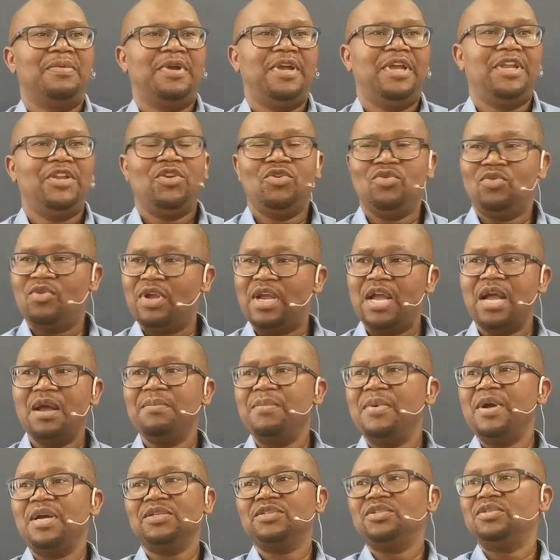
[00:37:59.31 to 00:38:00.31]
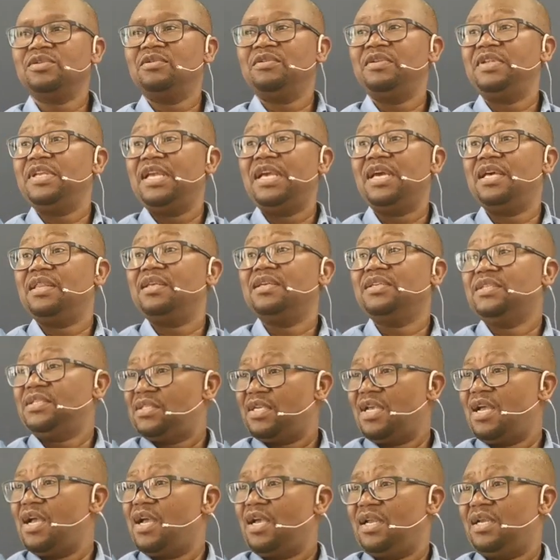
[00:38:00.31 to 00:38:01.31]
And you come out on the other
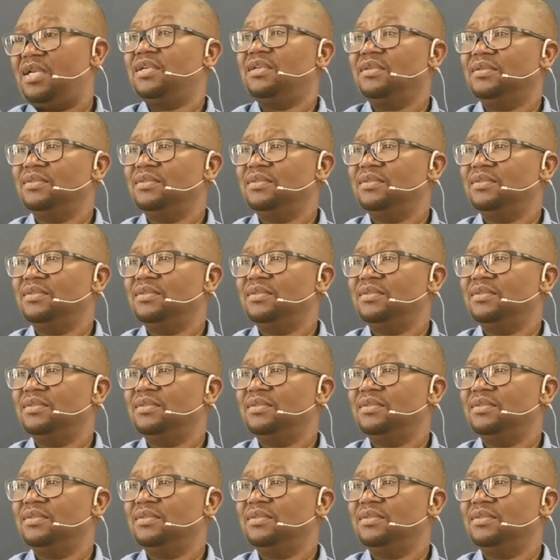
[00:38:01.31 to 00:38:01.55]
side.